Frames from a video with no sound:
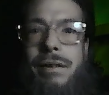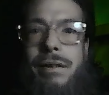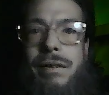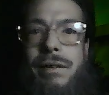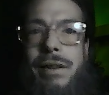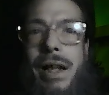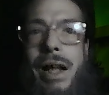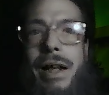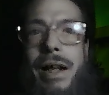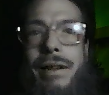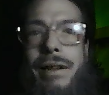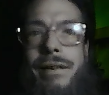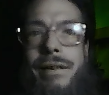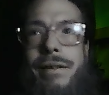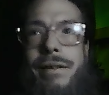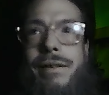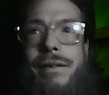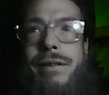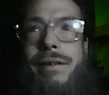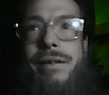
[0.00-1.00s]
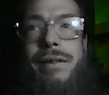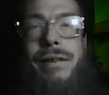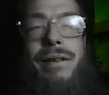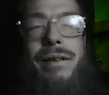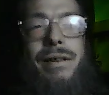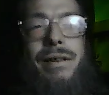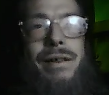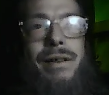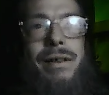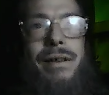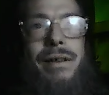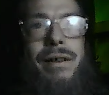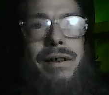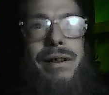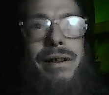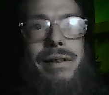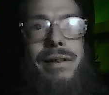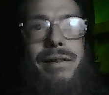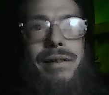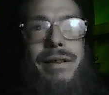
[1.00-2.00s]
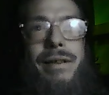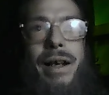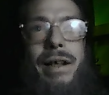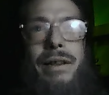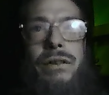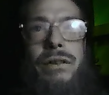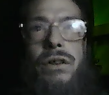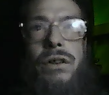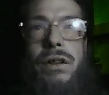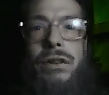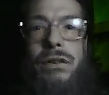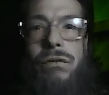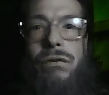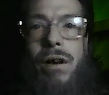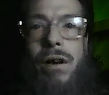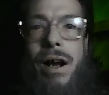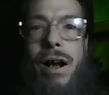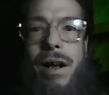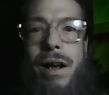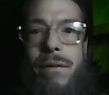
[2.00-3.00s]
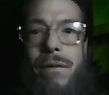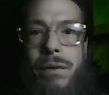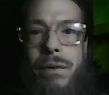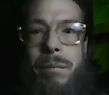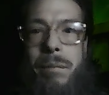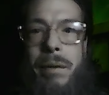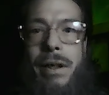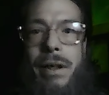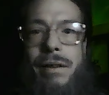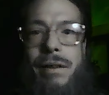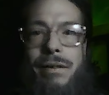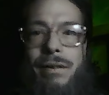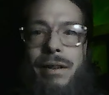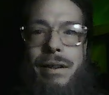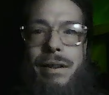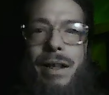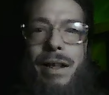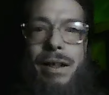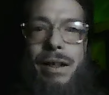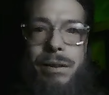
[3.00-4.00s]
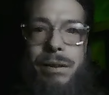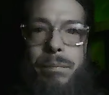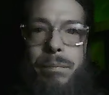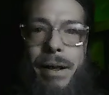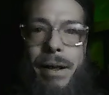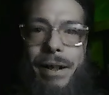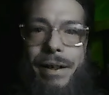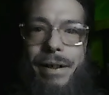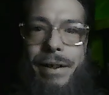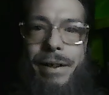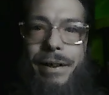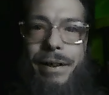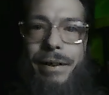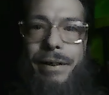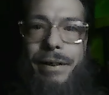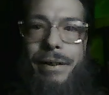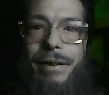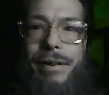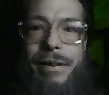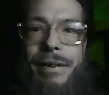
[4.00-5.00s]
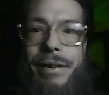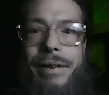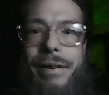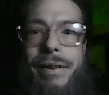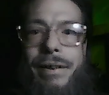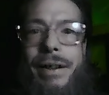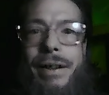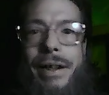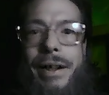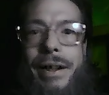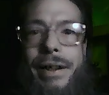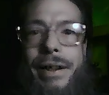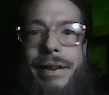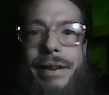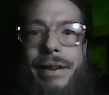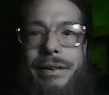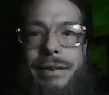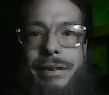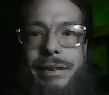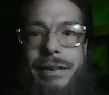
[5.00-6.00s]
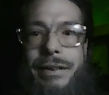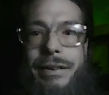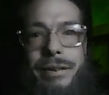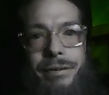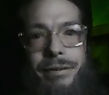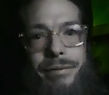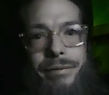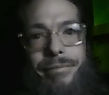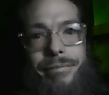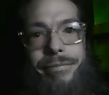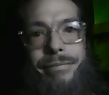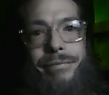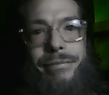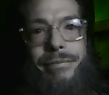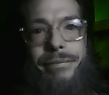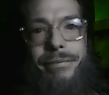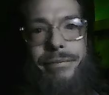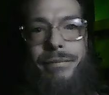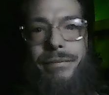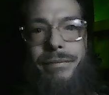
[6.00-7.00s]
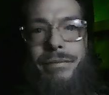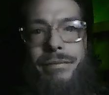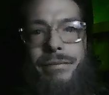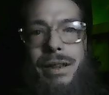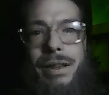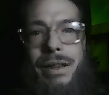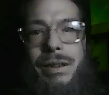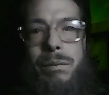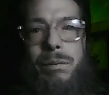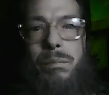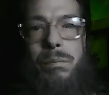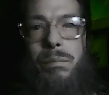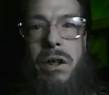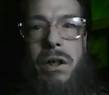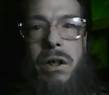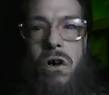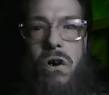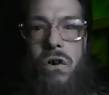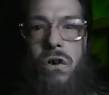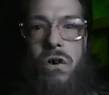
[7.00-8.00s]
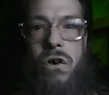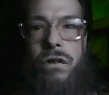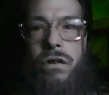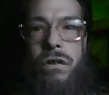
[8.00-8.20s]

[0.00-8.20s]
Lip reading: that a secondary drive can be used as a testbed. And that's about all.